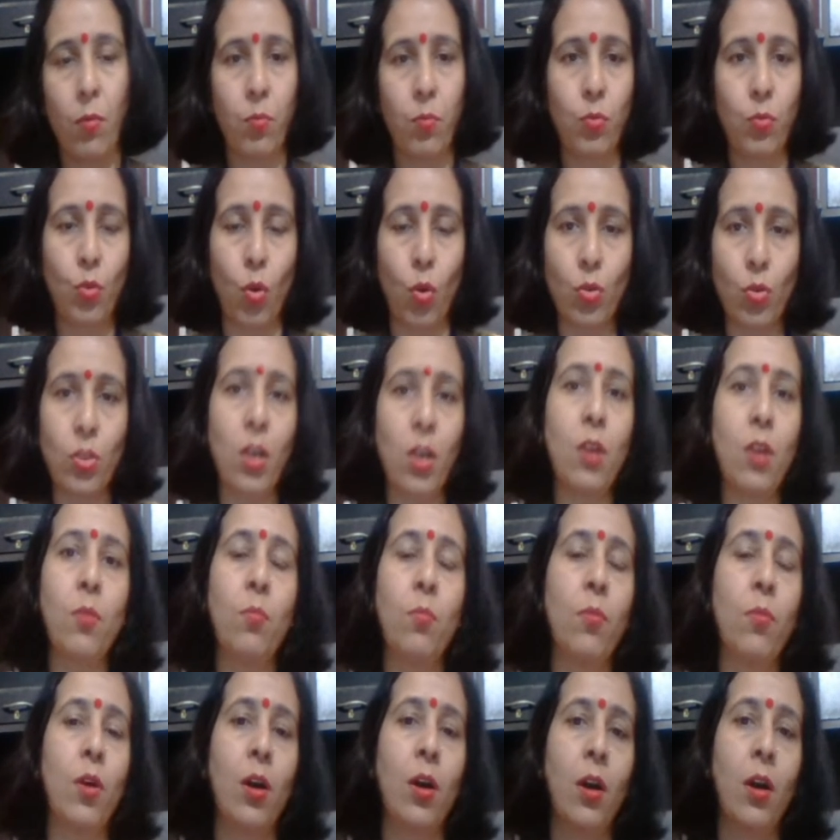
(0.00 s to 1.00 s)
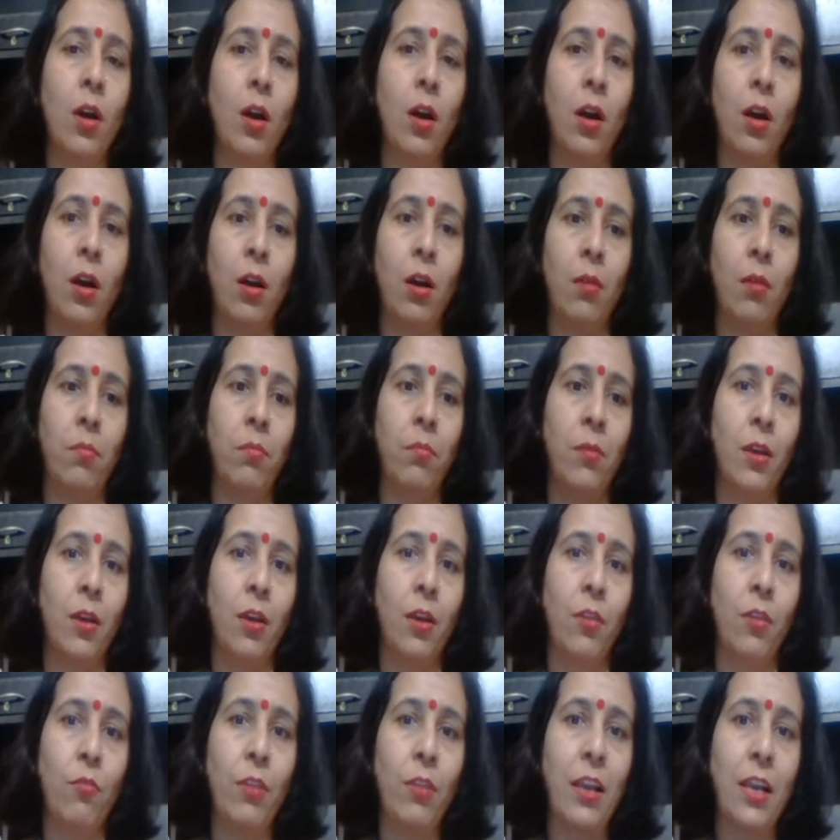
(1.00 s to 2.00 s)
total
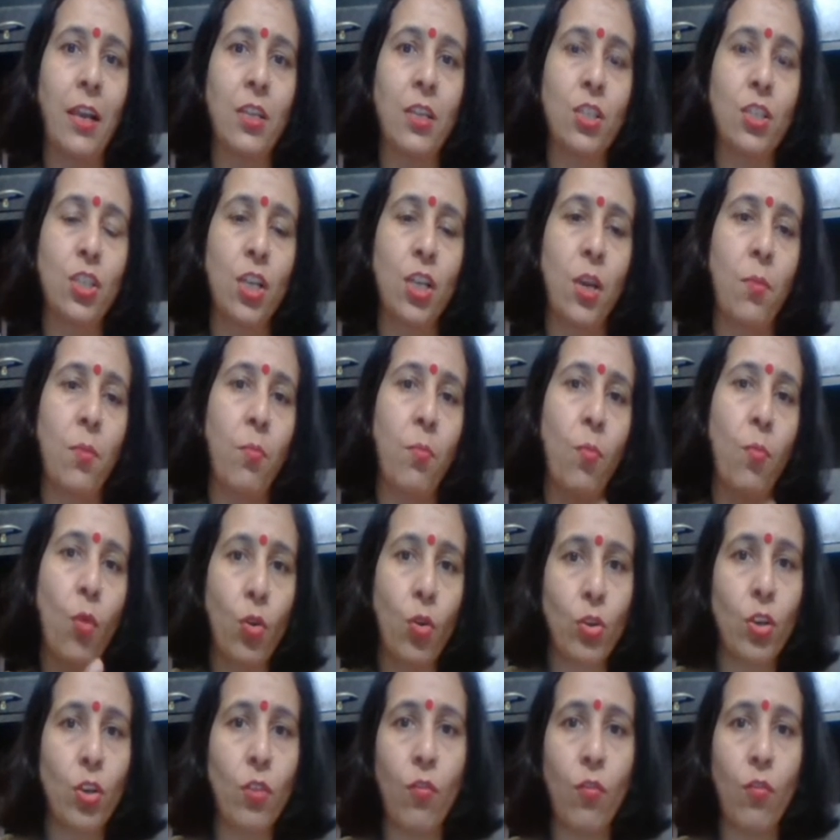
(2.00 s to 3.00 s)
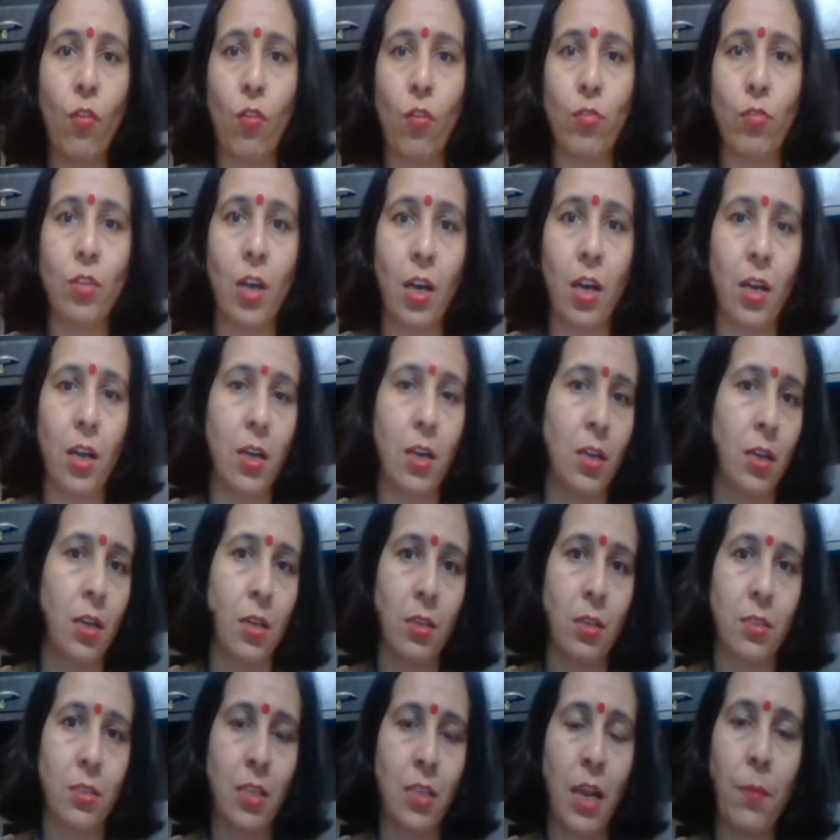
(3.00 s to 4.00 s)
motive of the
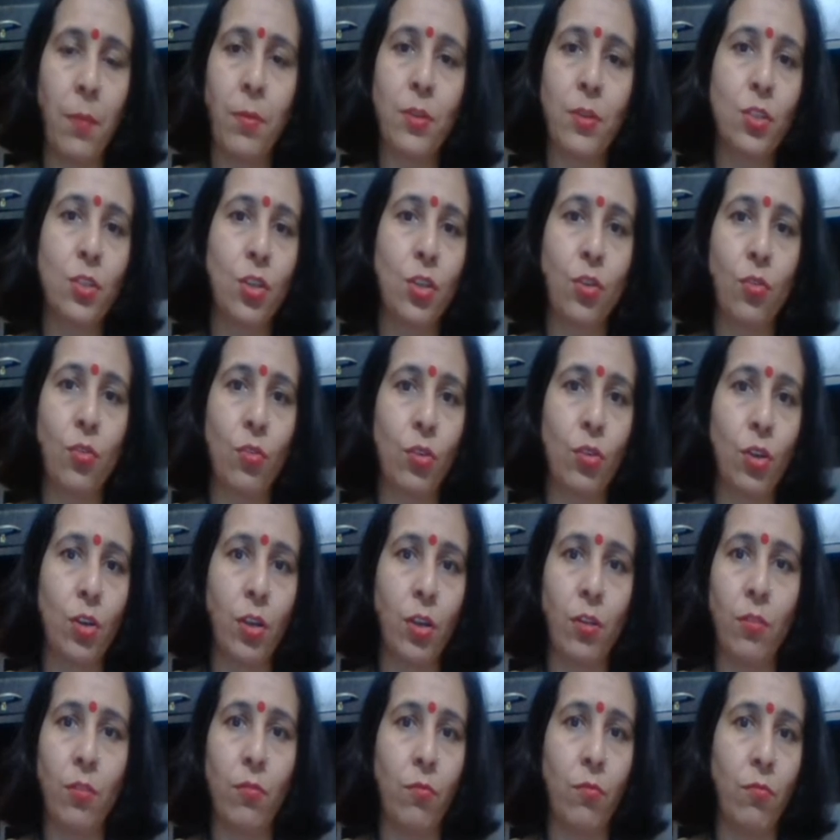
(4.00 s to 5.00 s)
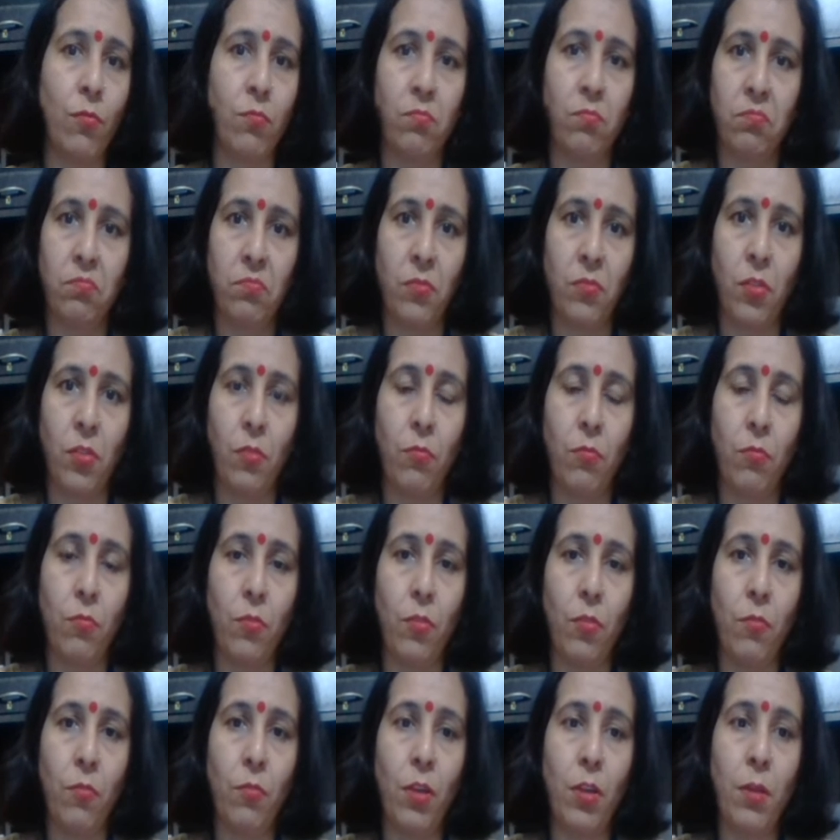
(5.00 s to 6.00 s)
cybersecurity
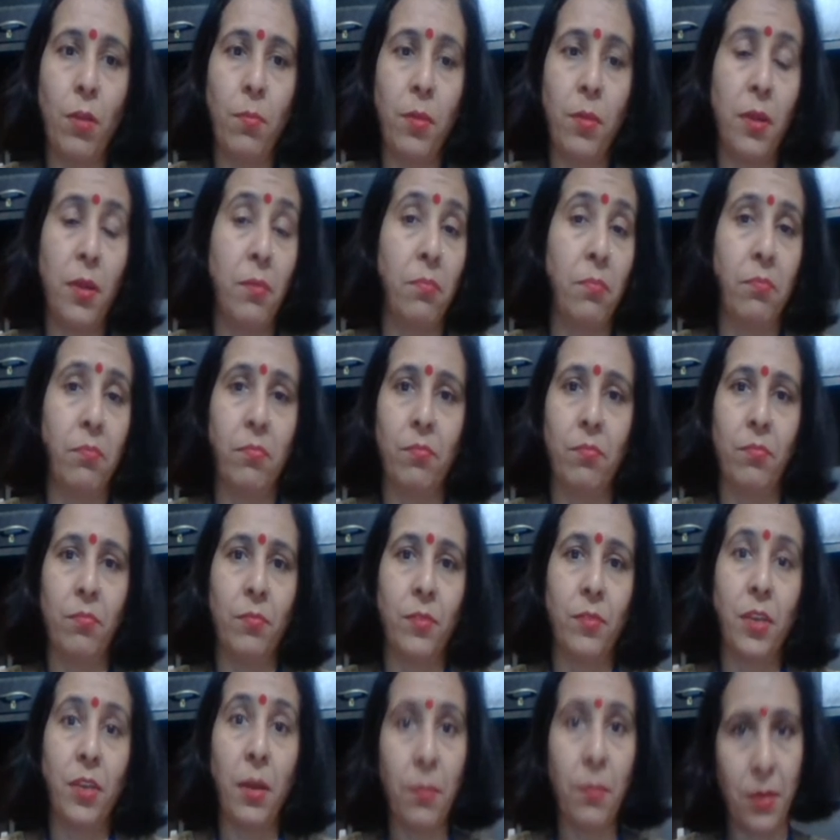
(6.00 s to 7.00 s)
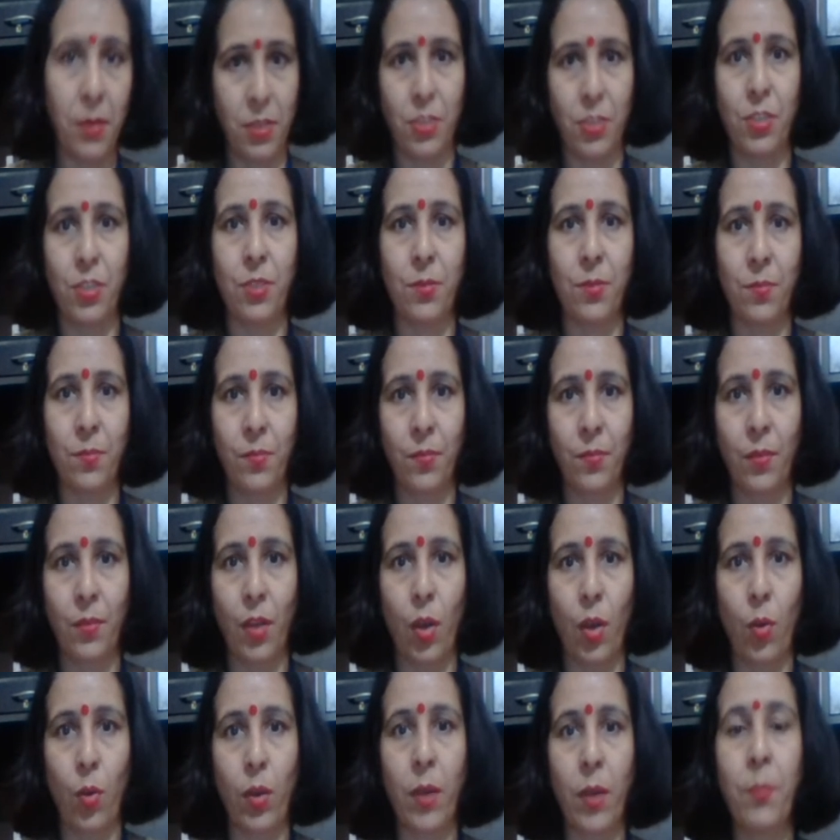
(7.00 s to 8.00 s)
will be damaged.
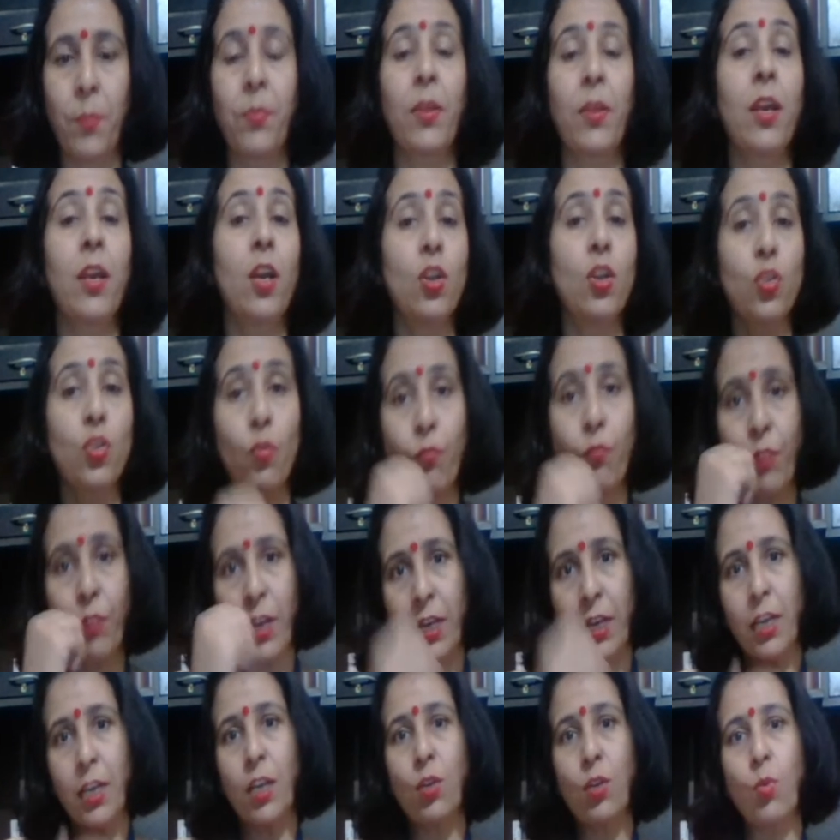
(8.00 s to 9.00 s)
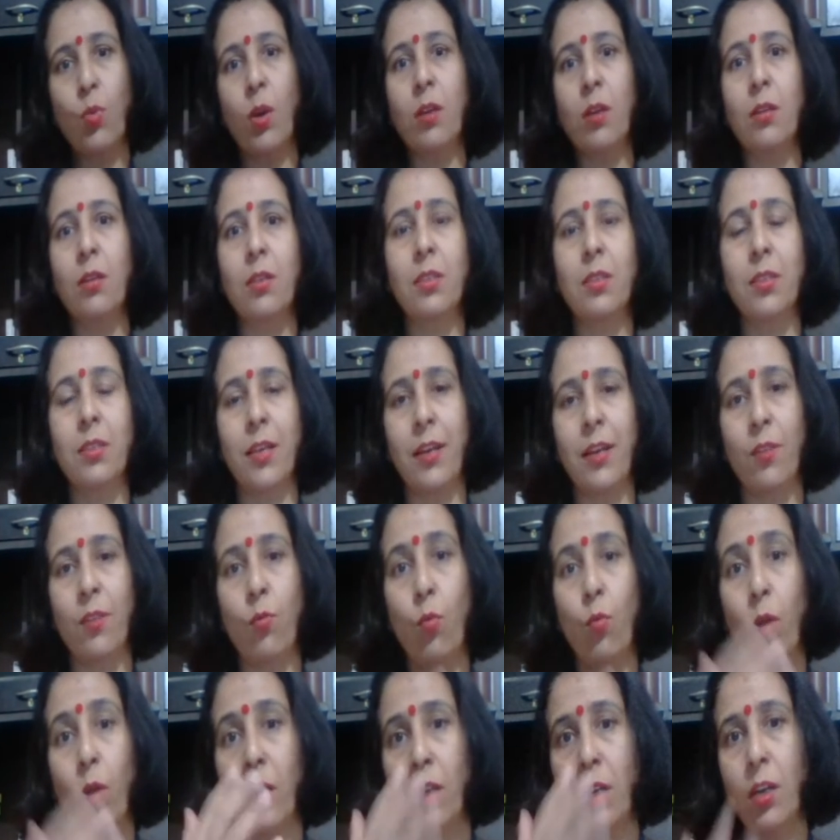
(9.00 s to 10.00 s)
Okay? So, we need to understand
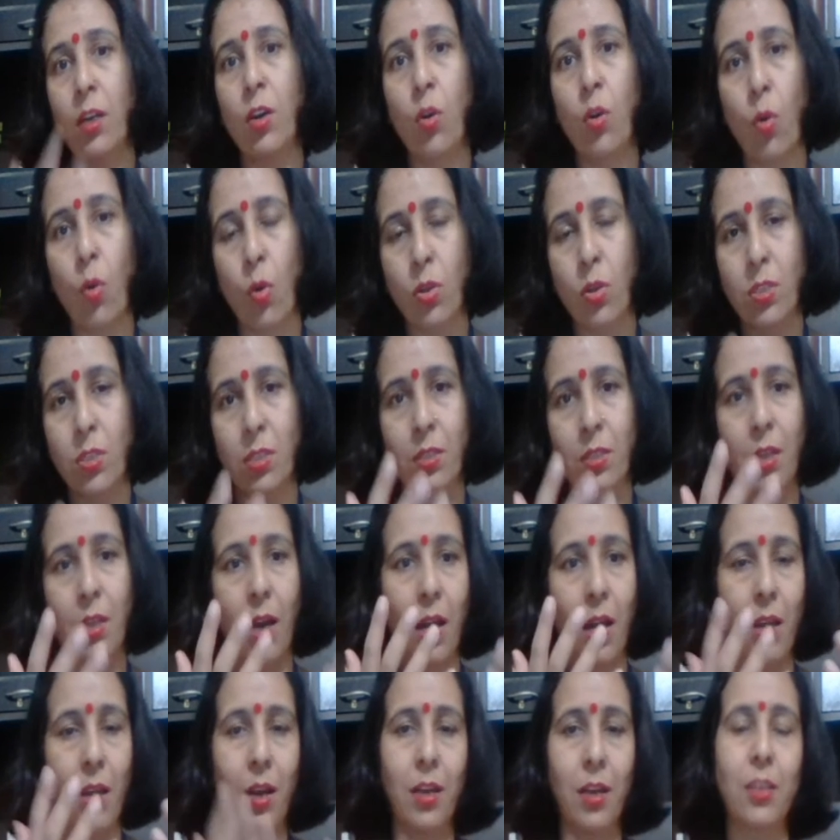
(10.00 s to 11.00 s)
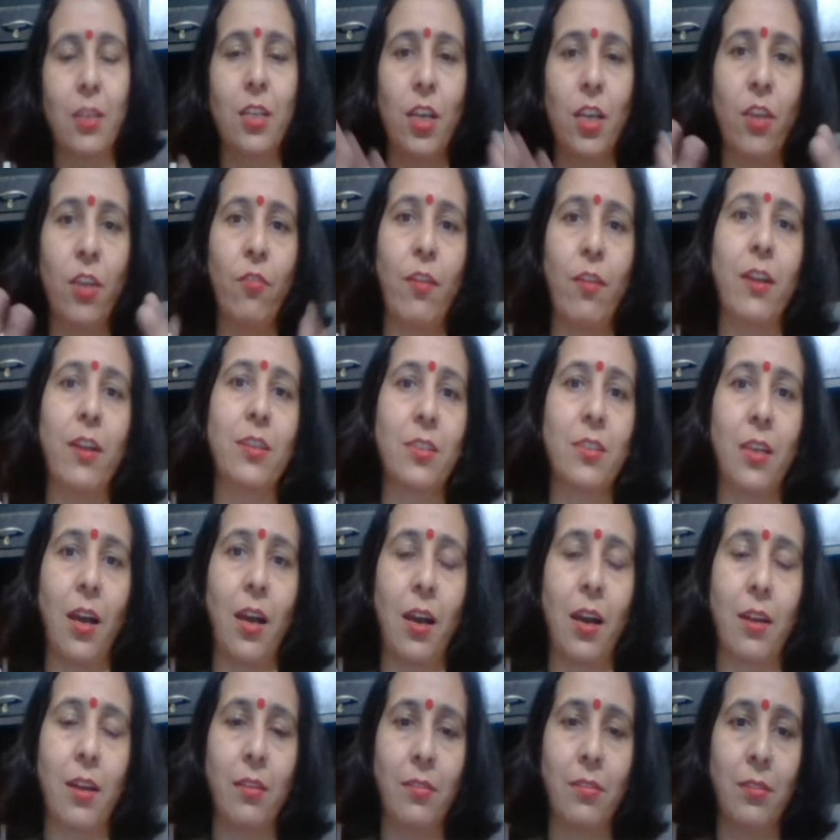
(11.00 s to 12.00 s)
what logs the alert events
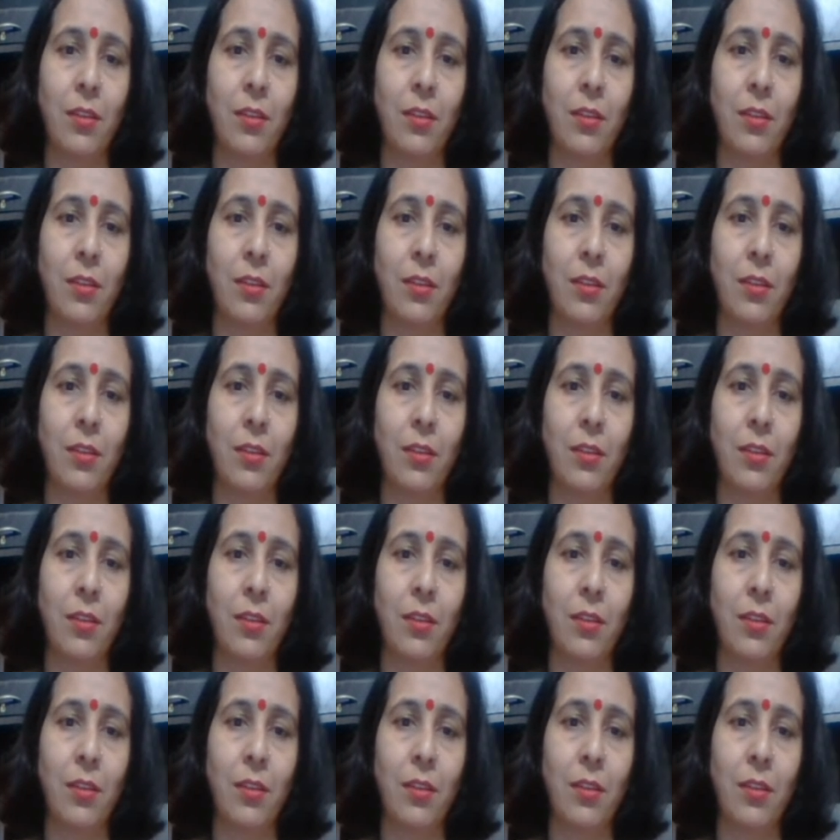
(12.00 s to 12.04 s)
are